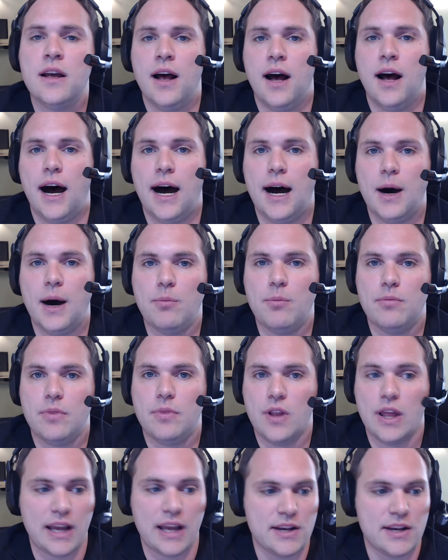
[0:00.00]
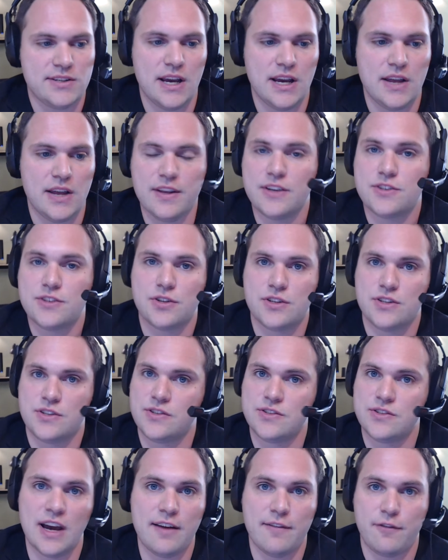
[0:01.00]
Um, like I said, these are just
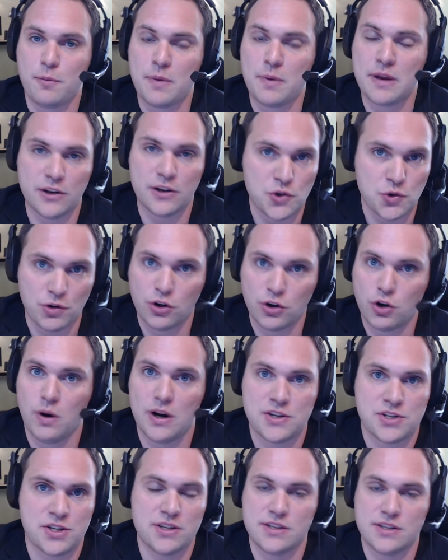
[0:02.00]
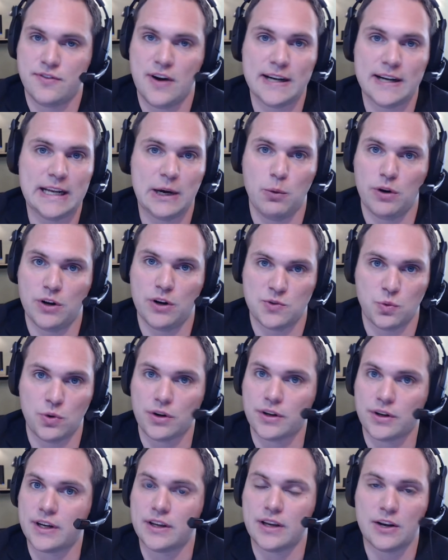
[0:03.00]
designed for me to drill questions to find out what is working.